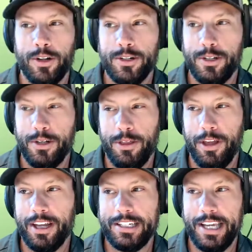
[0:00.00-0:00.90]
do you
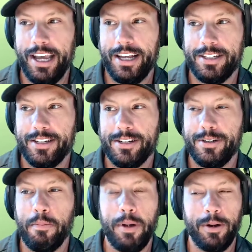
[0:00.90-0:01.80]
think it takes to
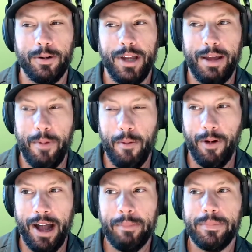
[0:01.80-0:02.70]
build a mobile
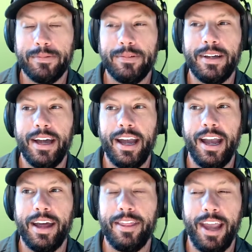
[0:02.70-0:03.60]
app?
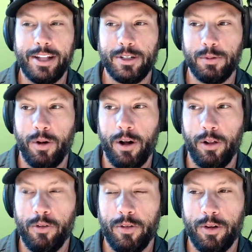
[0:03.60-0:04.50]
And the answers were all
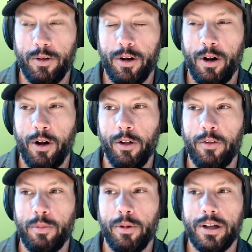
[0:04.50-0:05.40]
over
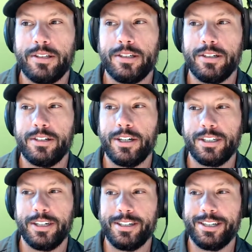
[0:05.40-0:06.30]
the place,
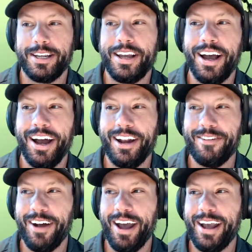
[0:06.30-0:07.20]
just as kind of
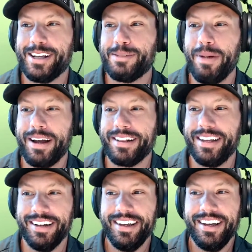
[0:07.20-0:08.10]
I
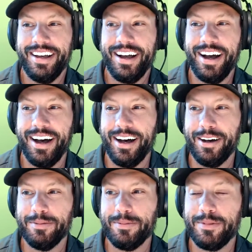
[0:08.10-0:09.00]
expected.
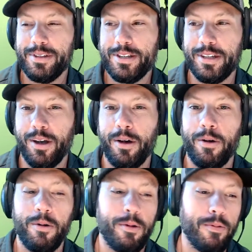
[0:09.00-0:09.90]

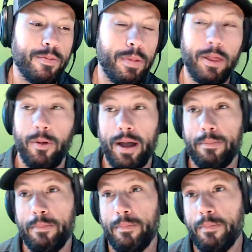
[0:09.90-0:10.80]
So, by the way,
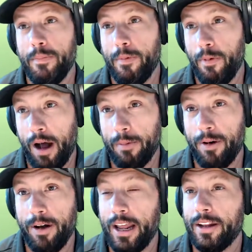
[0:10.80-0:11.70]

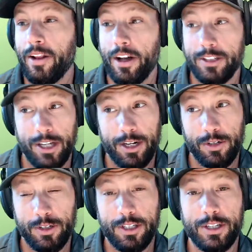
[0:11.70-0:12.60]
Robert in Los
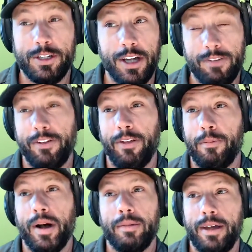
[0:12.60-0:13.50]
Angeles is definitely
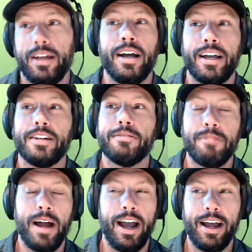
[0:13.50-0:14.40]
Bobby. I
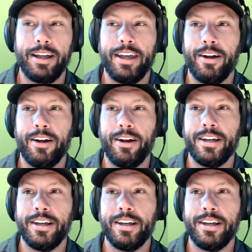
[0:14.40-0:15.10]
guarantee it.